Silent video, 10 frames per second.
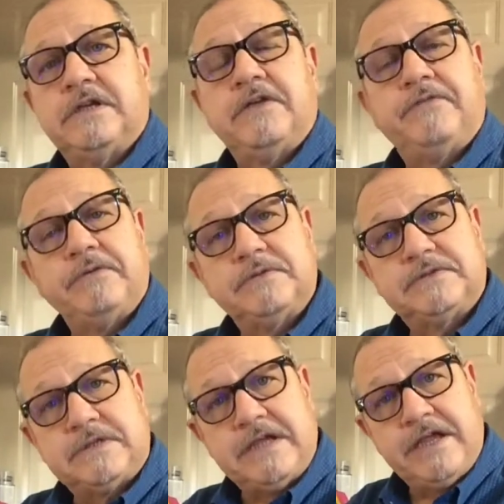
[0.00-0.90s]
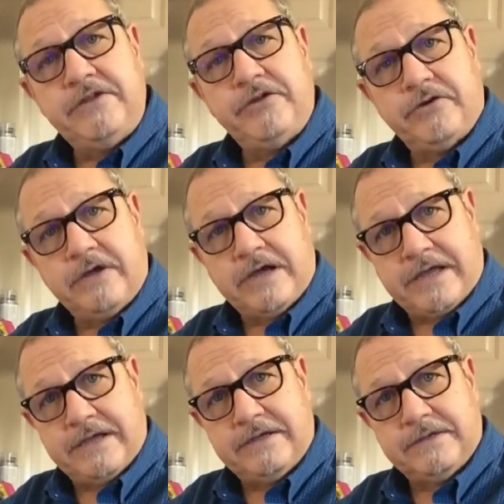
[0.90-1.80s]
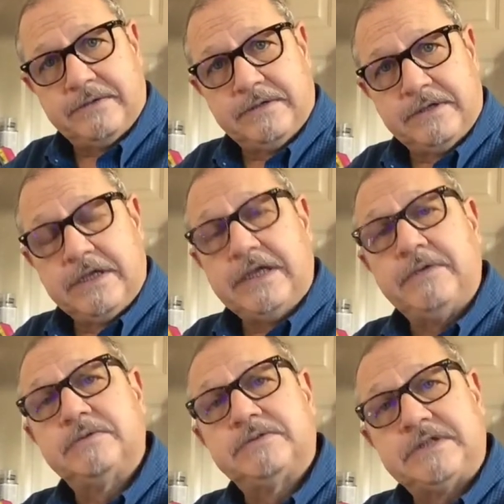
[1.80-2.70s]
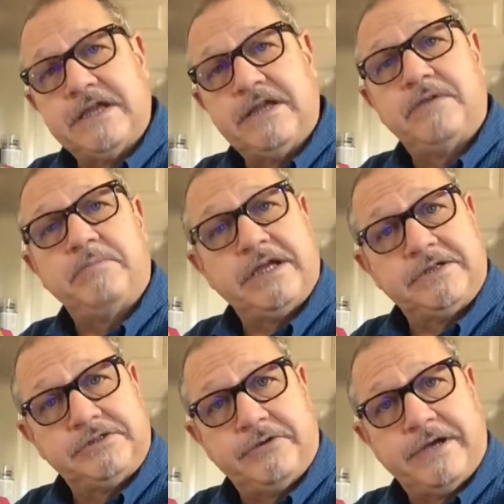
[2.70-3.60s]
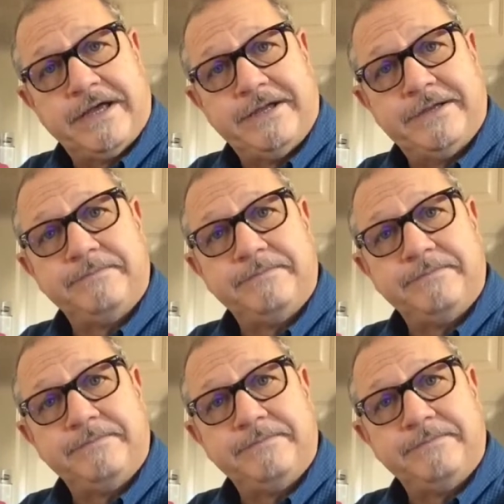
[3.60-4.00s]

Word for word: If it will stain your hide, it will stain a banjo hide.